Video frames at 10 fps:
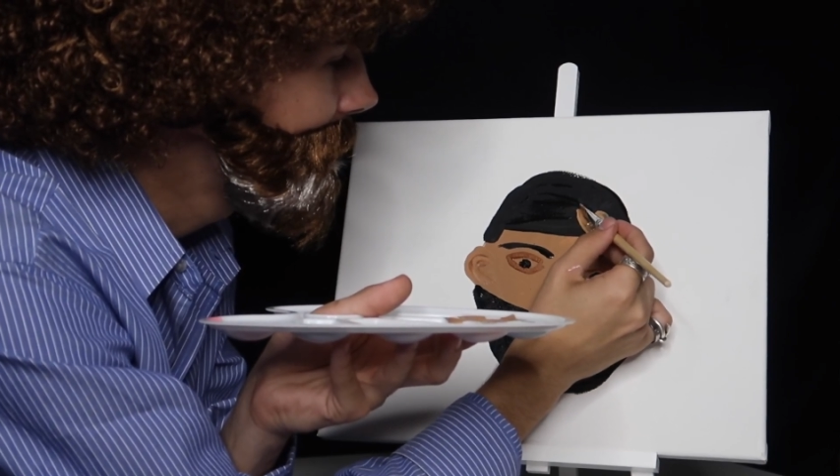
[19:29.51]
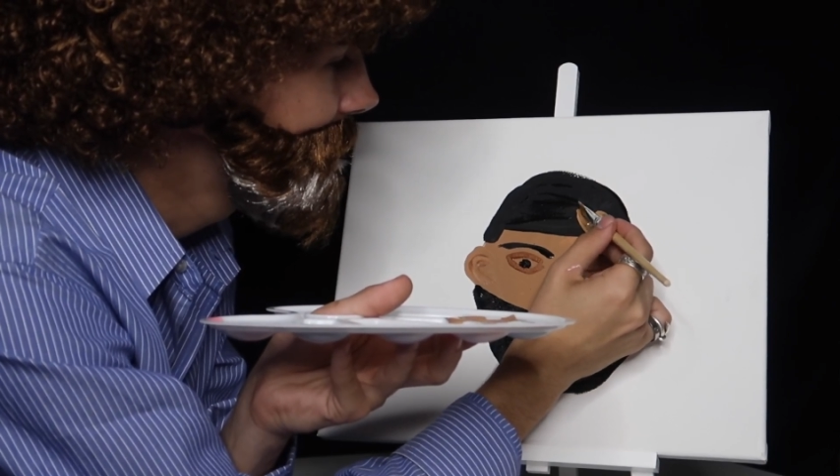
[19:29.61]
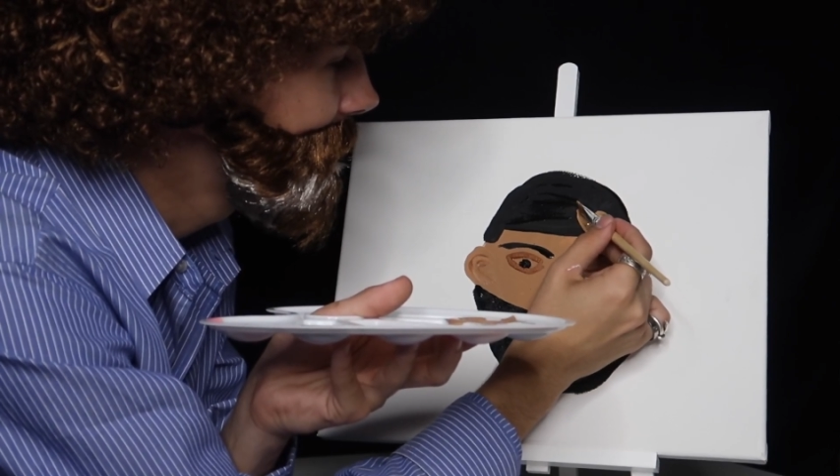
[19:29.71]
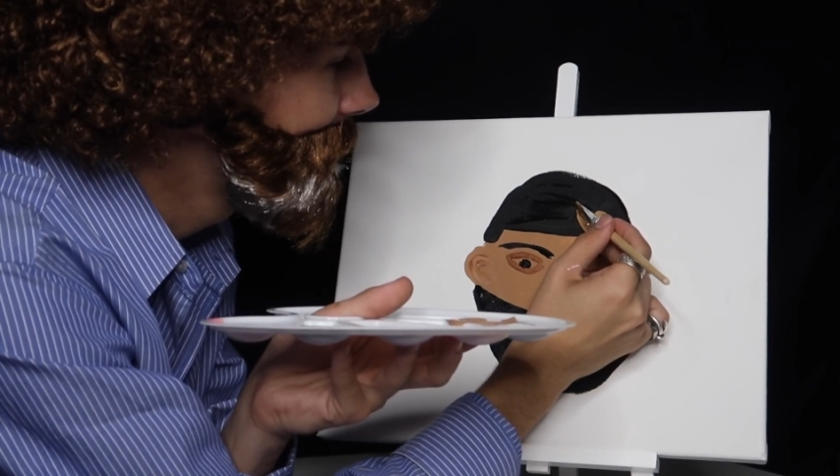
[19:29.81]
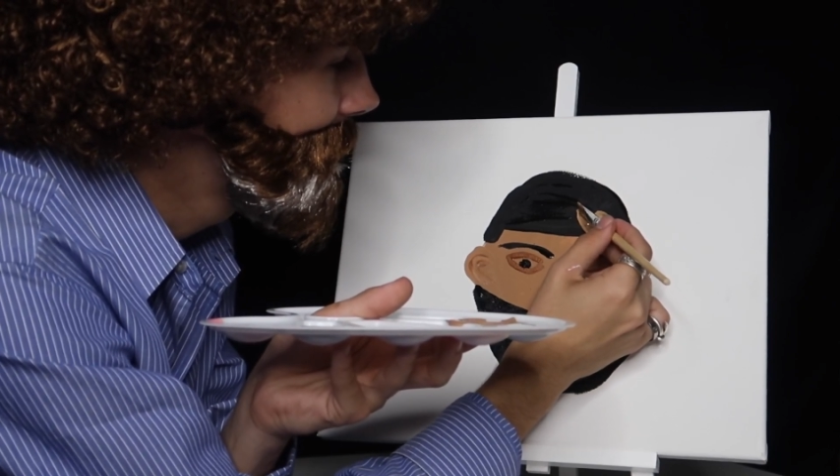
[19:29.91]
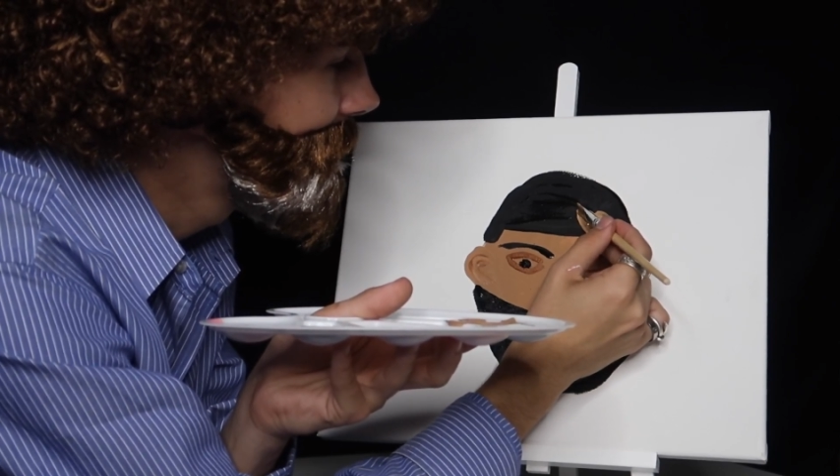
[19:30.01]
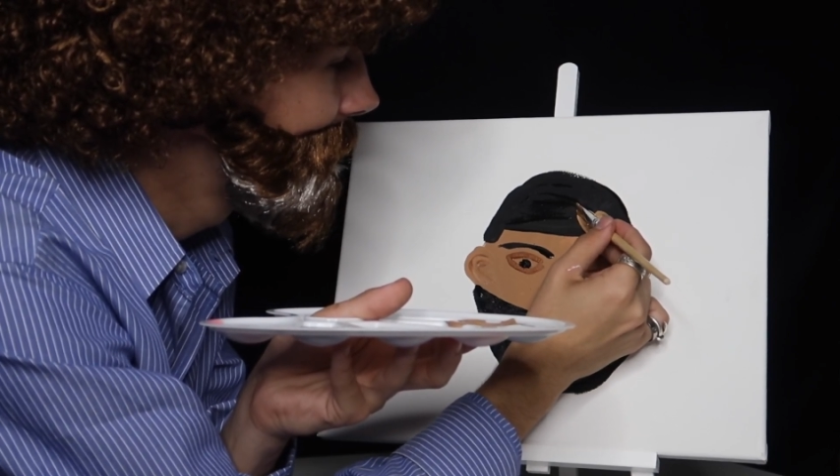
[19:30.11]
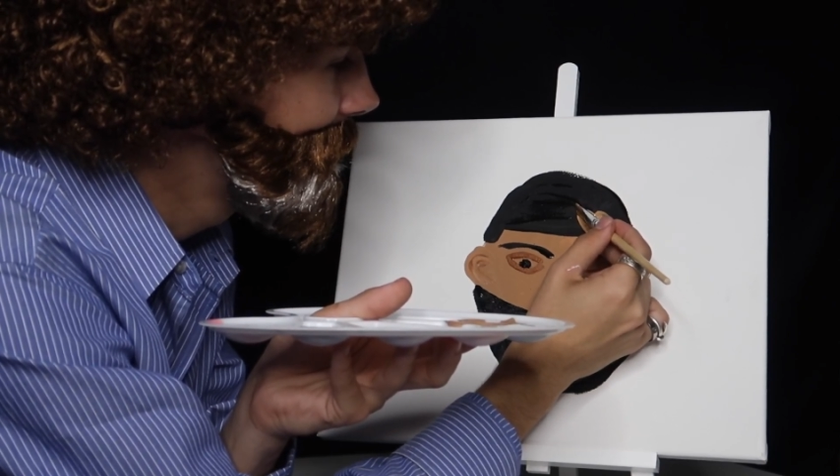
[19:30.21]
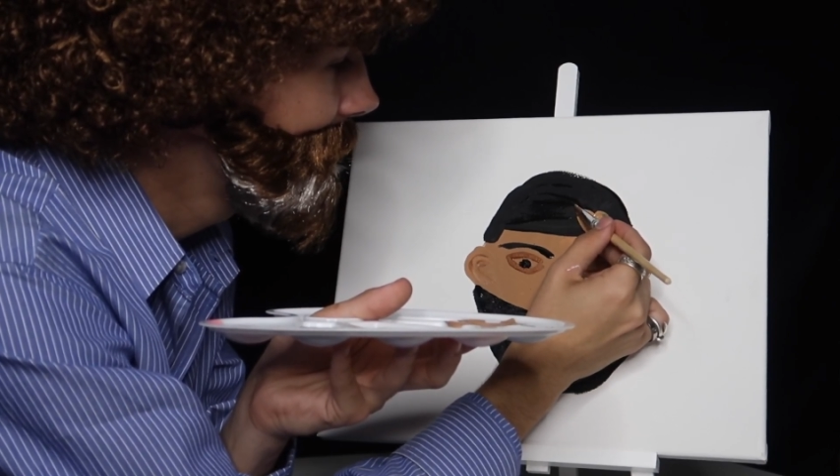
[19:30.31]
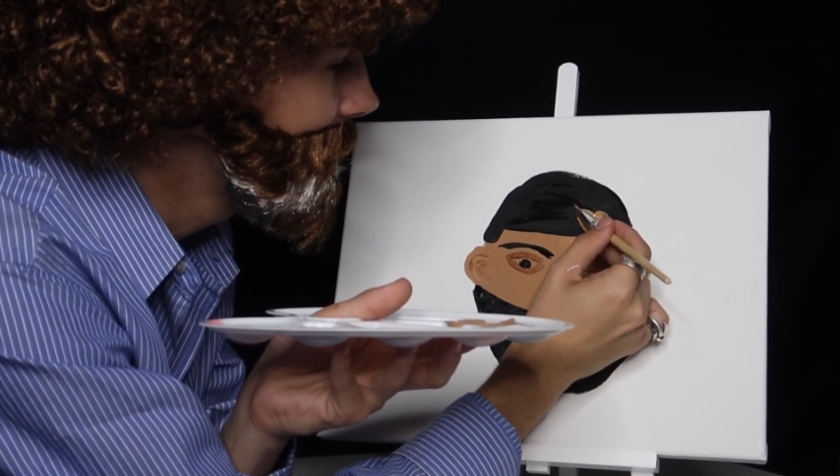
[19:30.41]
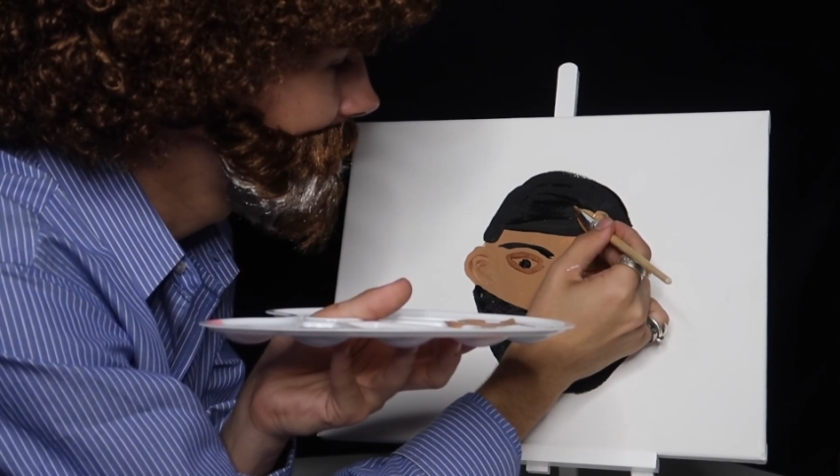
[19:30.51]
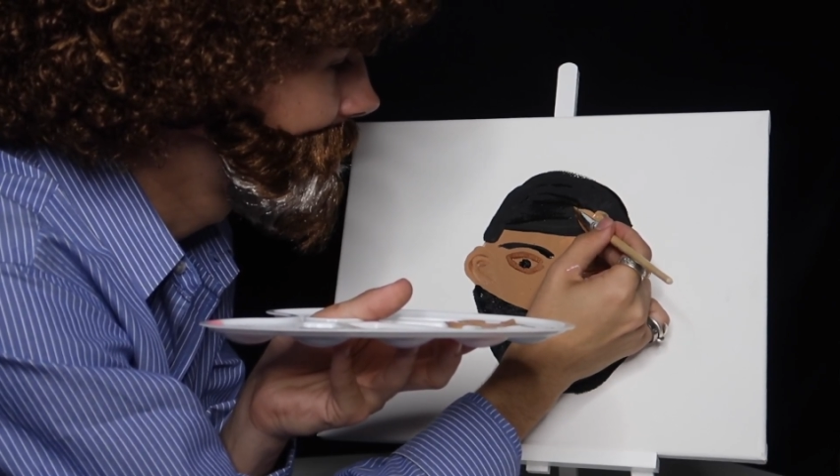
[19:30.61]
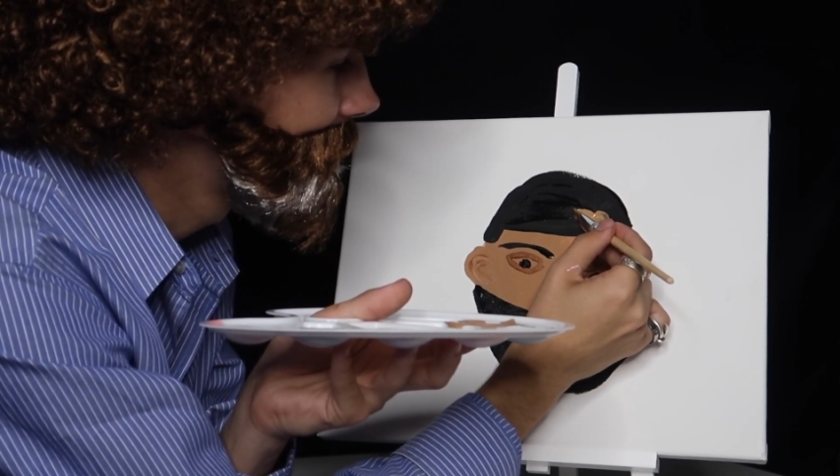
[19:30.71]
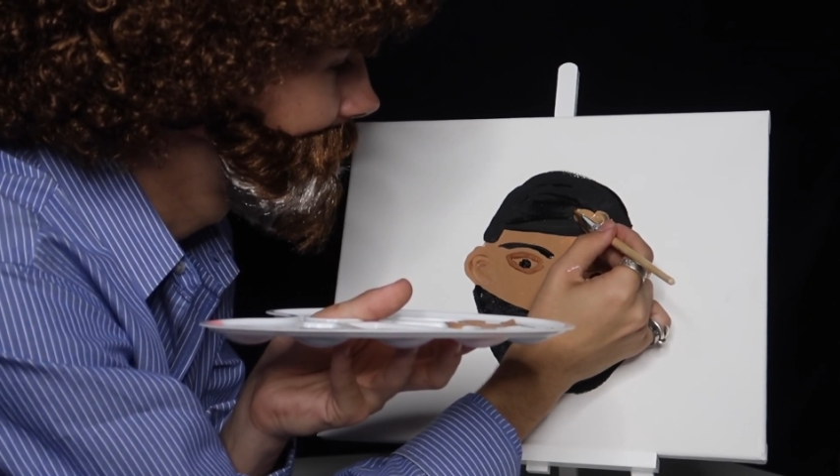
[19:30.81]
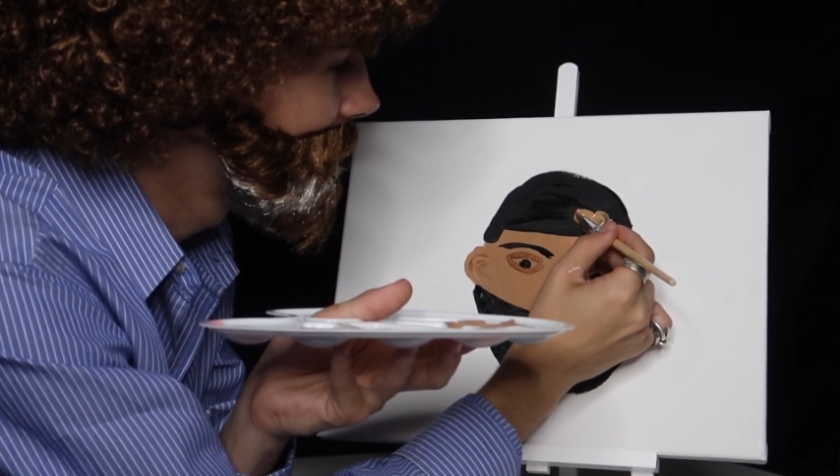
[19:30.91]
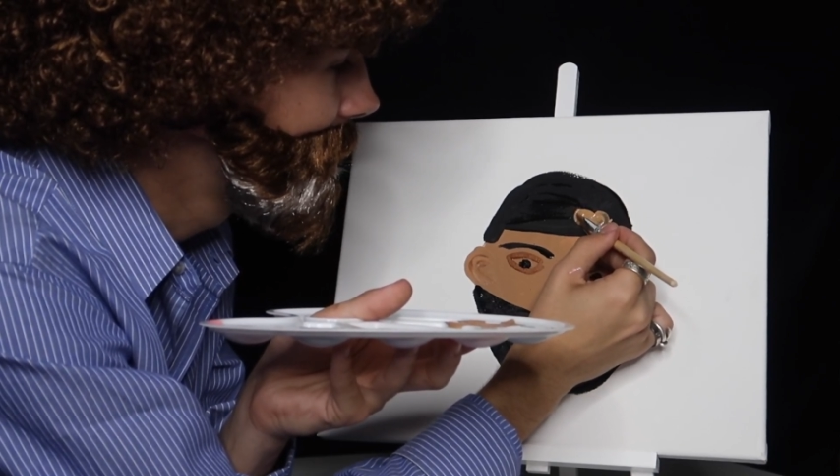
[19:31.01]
I say is if it looks